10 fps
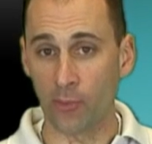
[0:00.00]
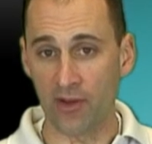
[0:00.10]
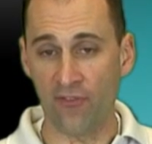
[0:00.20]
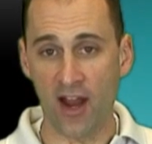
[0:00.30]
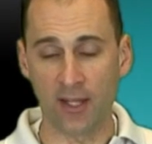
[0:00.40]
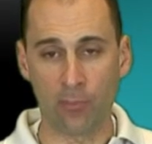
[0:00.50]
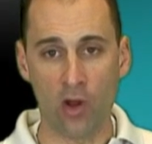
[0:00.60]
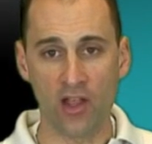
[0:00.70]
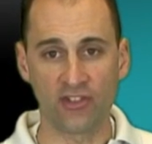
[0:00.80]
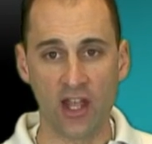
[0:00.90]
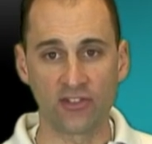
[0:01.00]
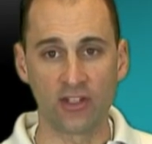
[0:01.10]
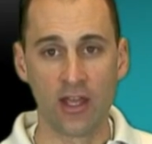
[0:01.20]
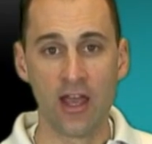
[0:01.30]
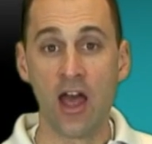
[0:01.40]
the refining process.
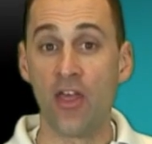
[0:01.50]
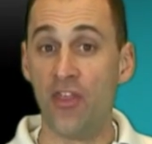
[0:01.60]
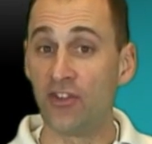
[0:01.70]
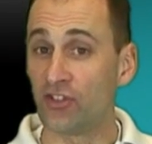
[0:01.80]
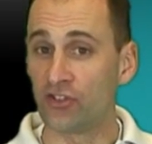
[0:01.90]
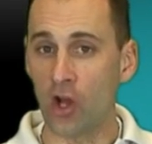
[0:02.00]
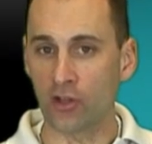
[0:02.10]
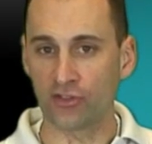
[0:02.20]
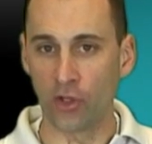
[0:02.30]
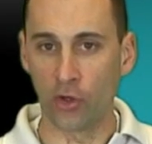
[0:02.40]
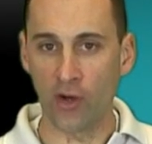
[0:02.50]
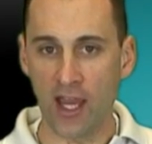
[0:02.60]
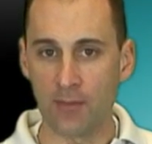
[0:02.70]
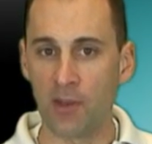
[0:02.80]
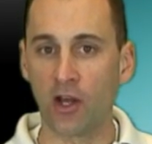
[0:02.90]
This is not so
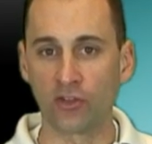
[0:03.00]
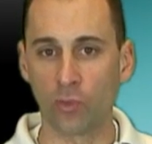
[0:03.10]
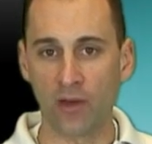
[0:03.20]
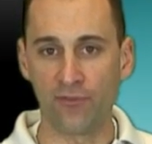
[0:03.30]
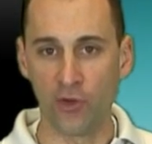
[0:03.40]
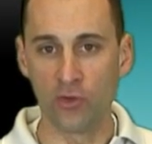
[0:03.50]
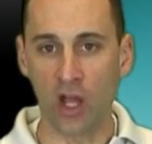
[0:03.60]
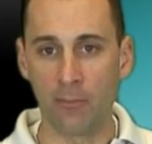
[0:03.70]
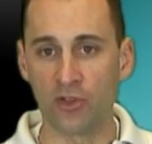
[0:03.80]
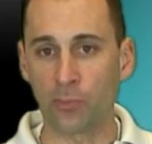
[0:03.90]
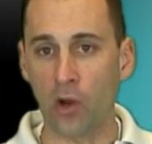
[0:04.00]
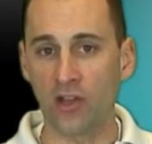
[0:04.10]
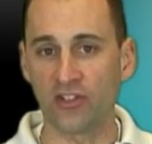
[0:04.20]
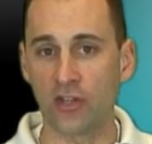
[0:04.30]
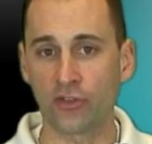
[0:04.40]
great because when food companies
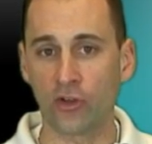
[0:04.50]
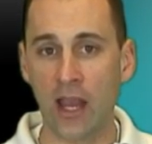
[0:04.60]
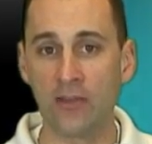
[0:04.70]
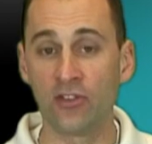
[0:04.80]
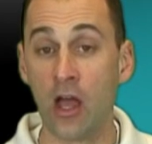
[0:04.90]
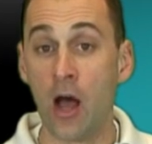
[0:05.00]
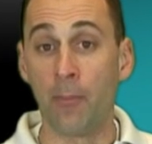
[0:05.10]
process grains